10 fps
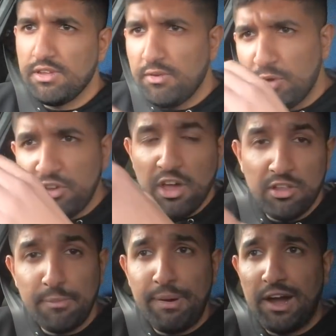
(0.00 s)
When you get on
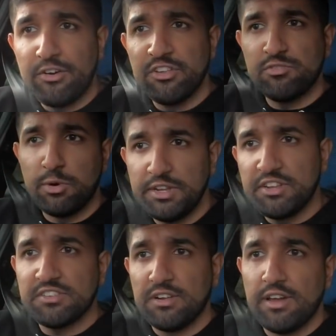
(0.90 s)
the power as well, it
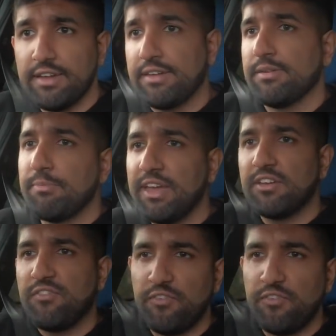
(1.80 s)
doesn't like make a